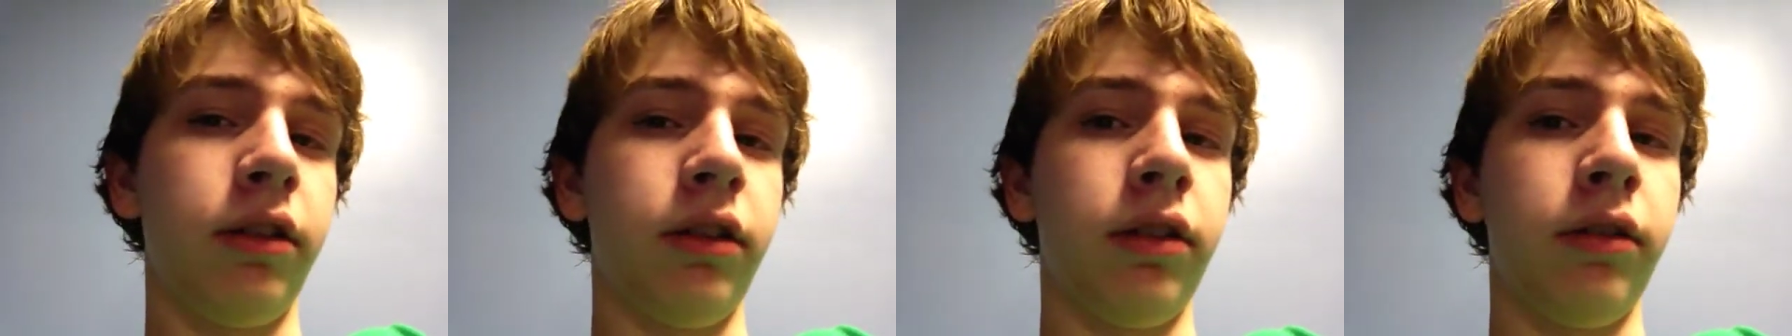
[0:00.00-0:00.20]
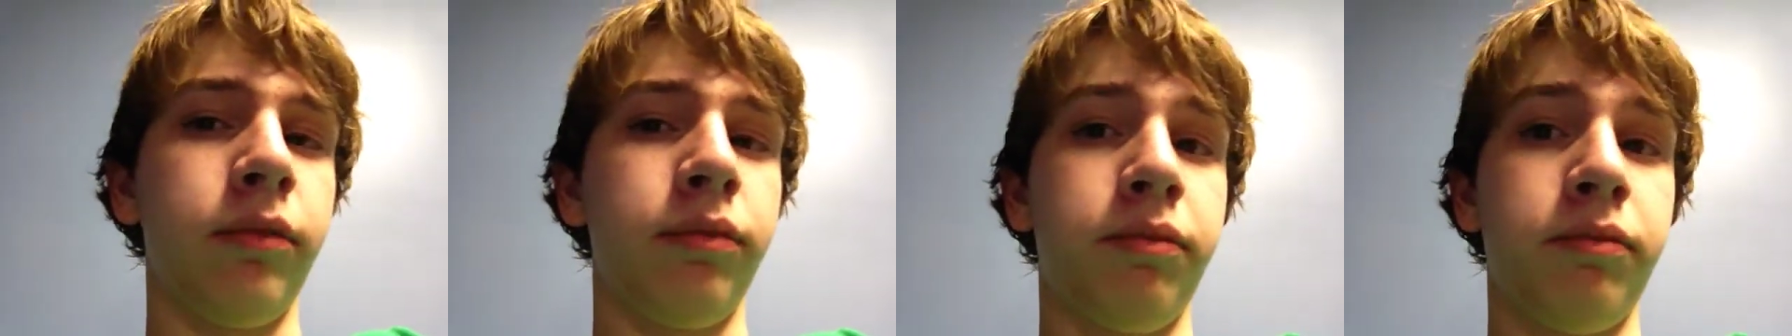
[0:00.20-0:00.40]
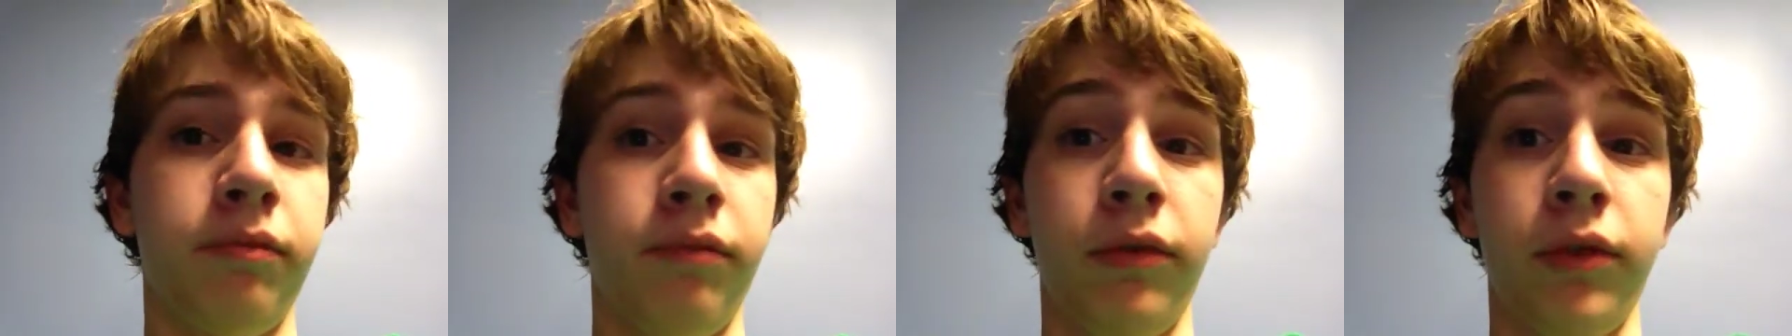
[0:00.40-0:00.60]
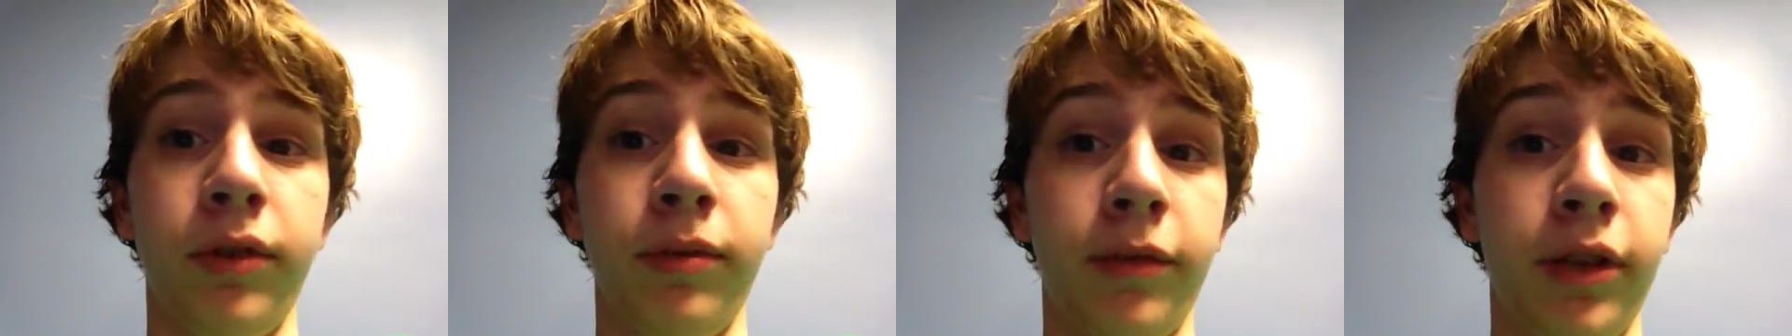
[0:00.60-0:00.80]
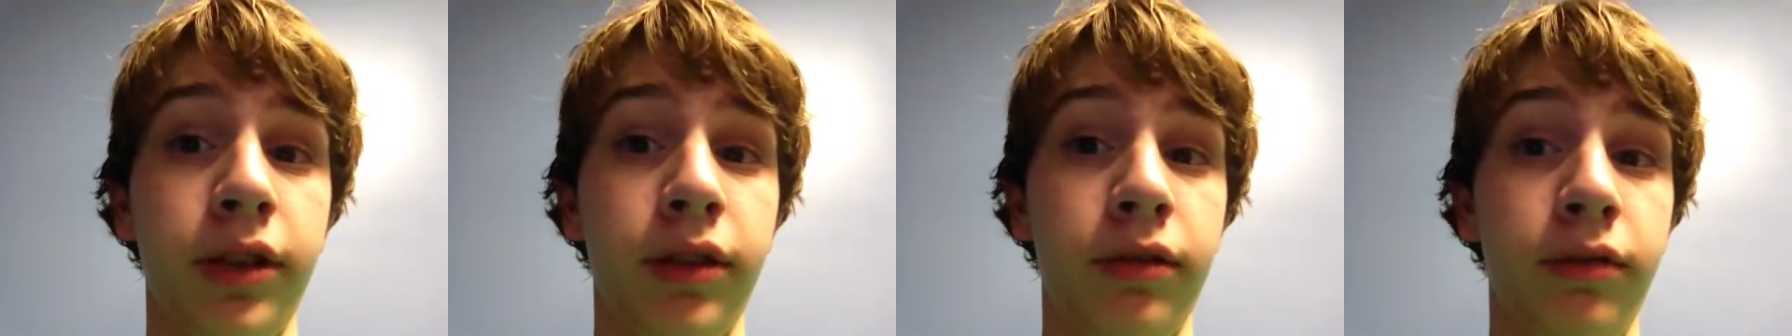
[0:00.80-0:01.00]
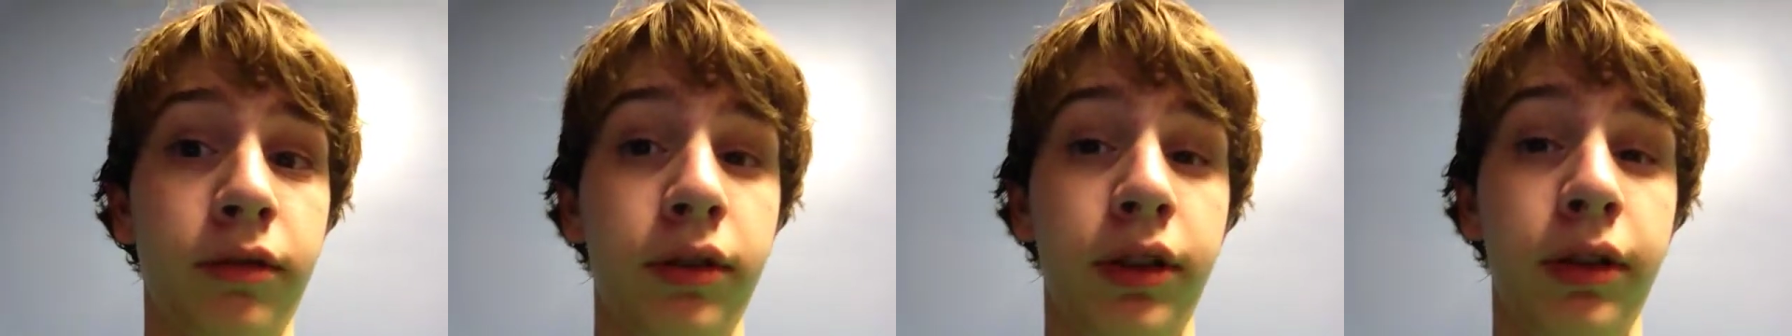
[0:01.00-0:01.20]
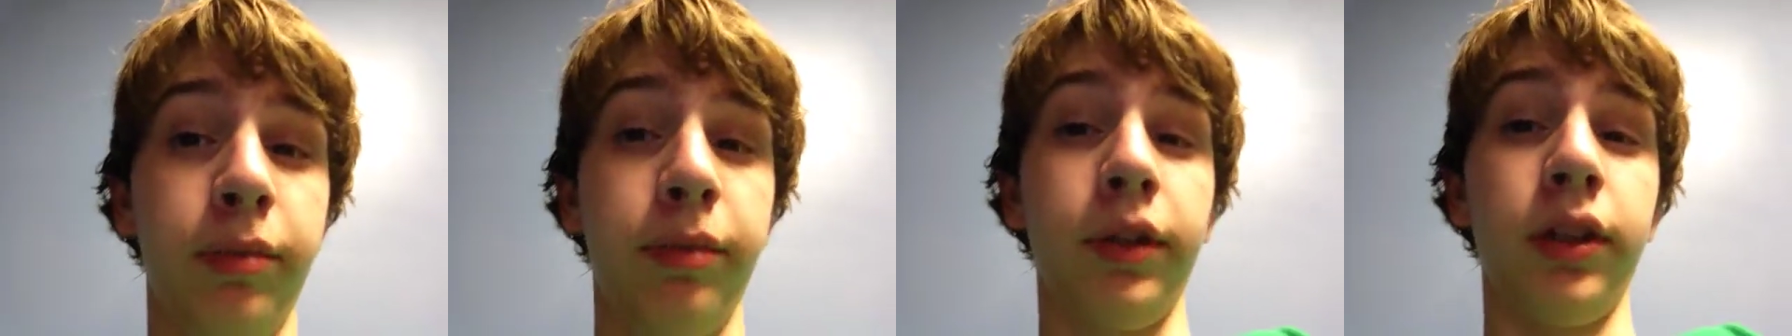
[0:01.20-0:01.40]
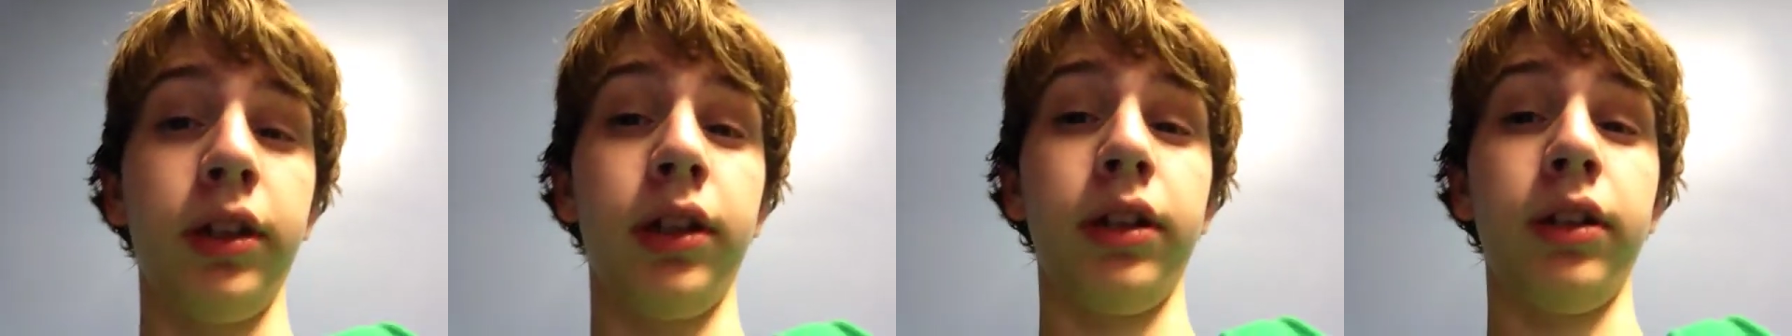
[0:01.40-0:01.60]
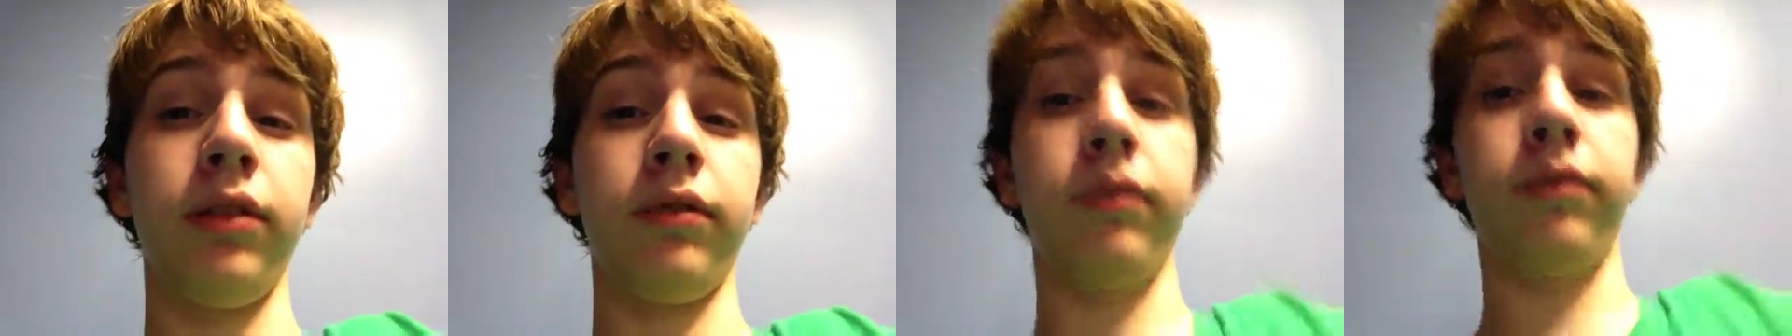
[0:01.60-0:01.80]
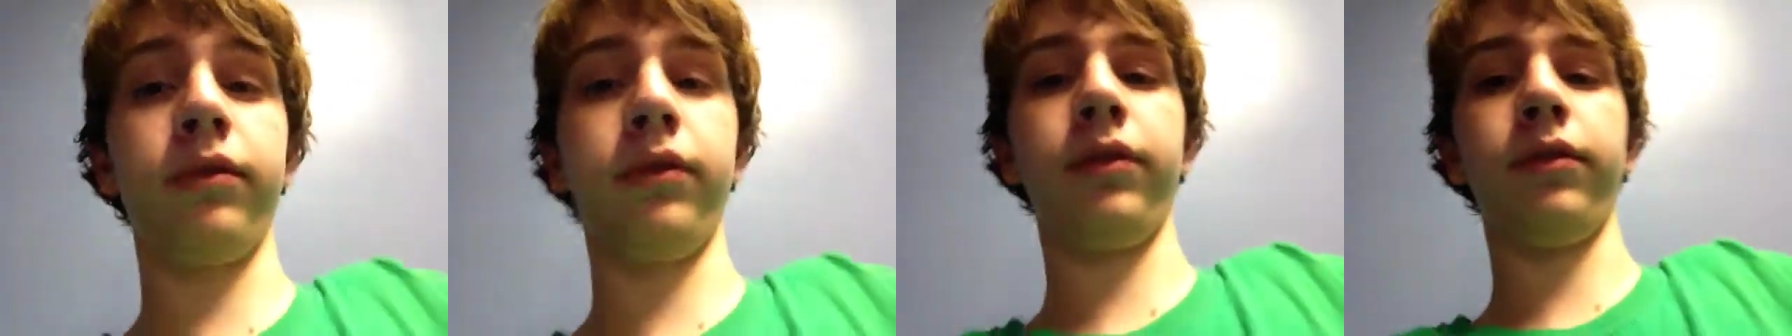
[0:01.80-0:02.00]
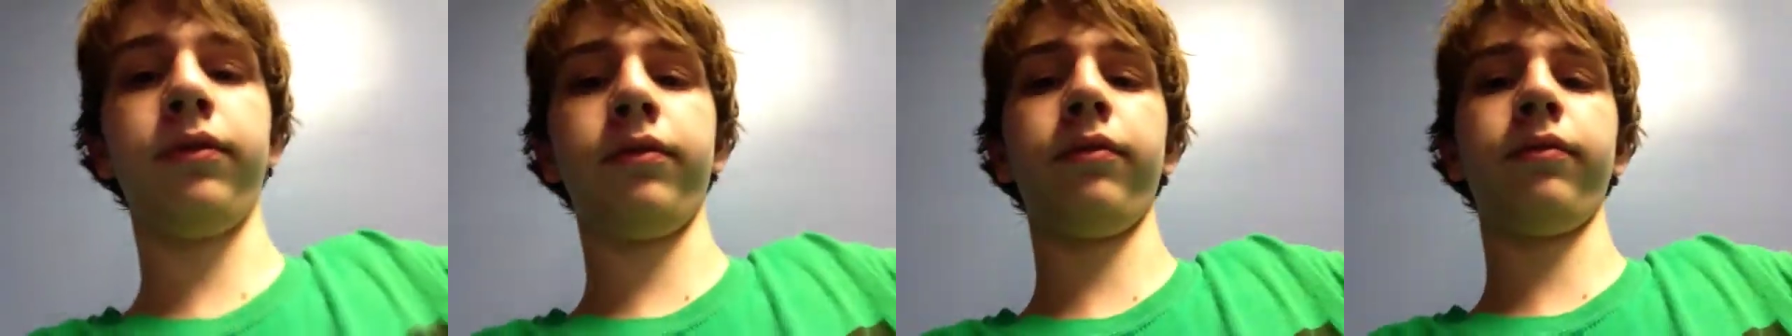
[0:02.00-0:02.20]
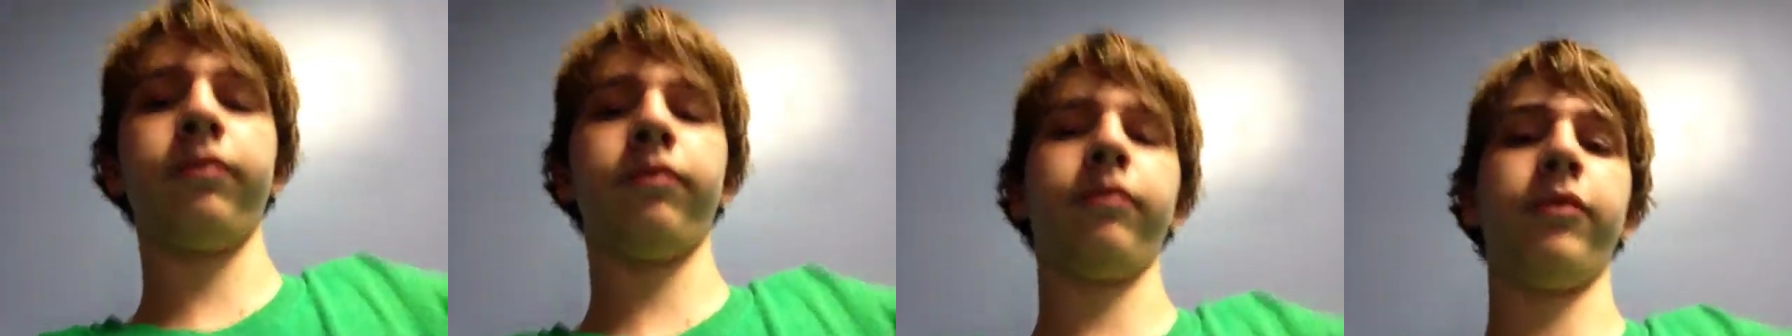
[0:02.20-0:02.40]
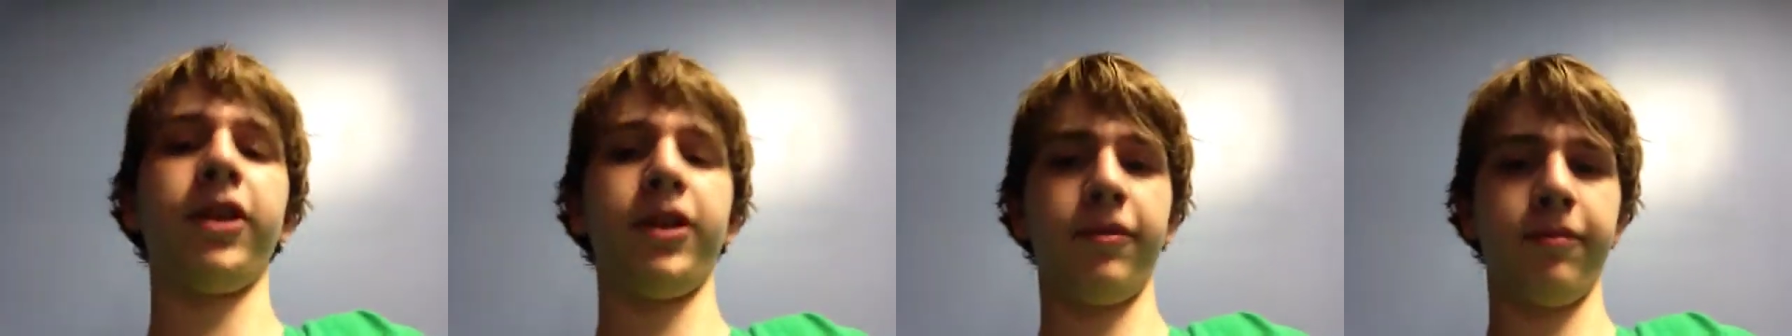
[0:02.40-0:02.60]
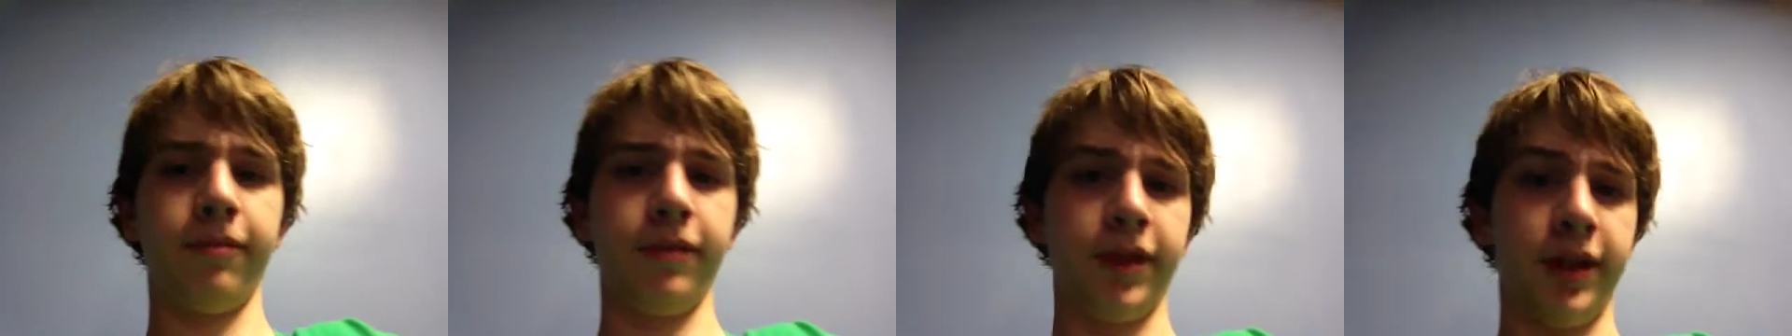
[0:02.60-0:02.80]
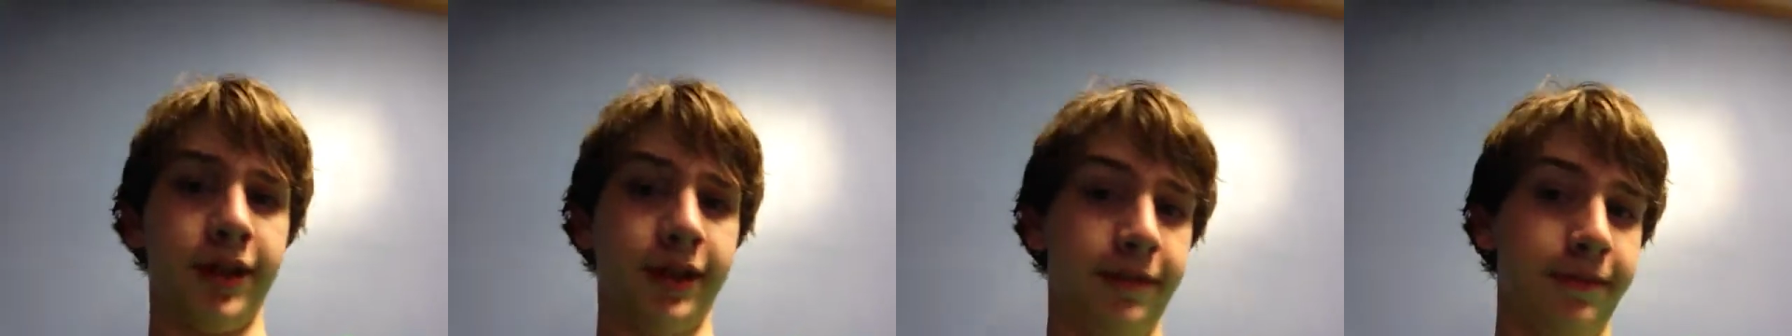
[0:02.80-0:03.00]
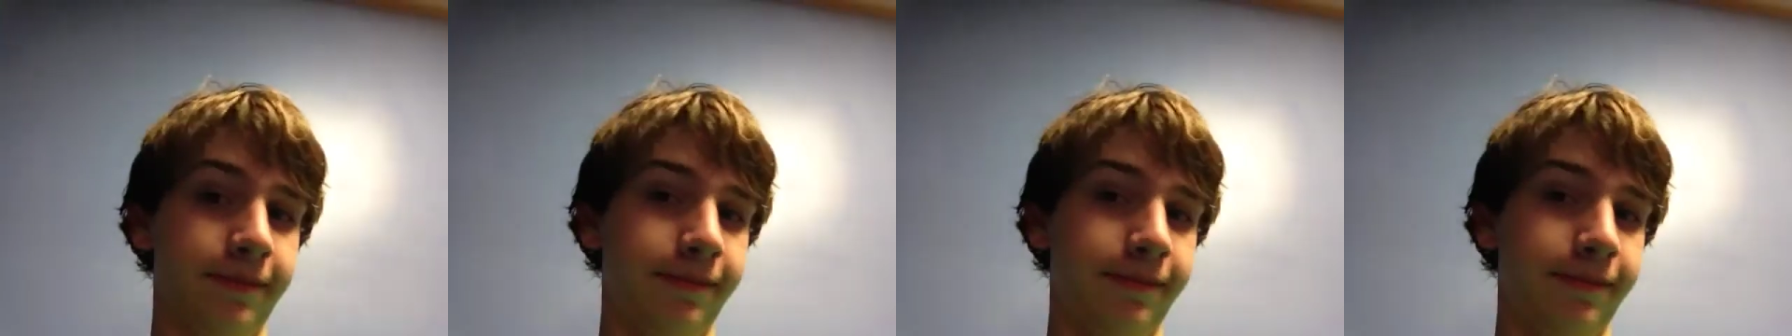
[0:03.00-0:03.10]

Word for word: I'll, we might do Let's Play on it. We might.